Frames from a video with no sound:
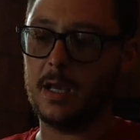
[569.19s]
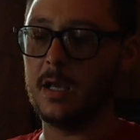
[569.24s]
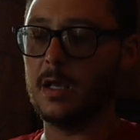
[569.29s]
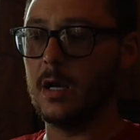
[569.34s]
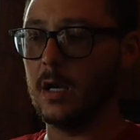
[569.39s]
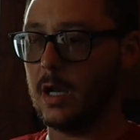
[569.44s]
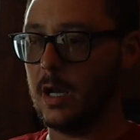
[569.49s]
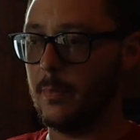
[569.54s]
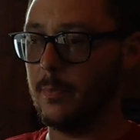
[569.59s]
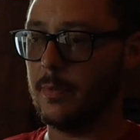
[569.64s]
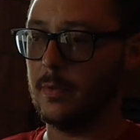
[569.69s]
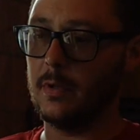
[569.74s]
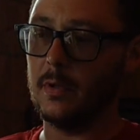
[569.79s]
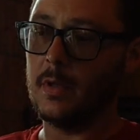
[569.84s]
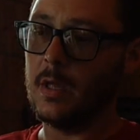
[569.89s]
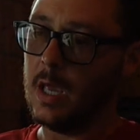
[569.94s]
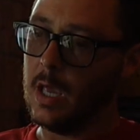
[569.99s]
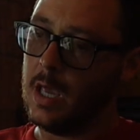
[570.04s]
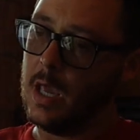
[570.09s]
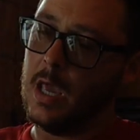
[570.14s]
when you
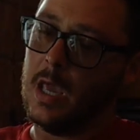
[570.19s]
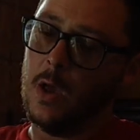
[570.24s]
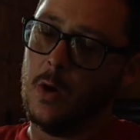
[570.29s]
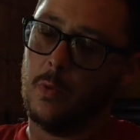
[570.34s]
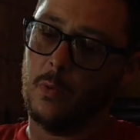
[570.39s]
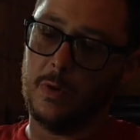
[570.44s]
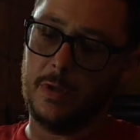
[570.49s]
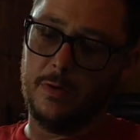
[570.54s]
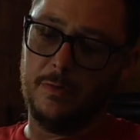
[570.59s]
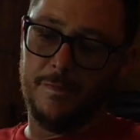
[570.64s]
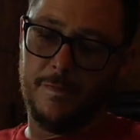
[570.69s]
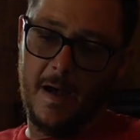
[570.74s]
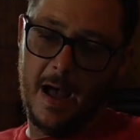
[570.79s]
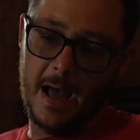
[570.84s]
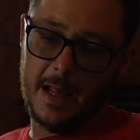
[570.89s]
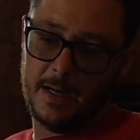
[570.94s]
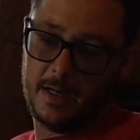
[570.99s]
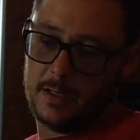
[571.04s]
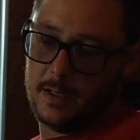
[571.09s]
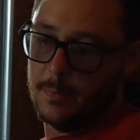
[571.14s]
find compression
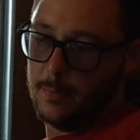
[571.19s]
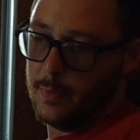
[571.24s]
stroke,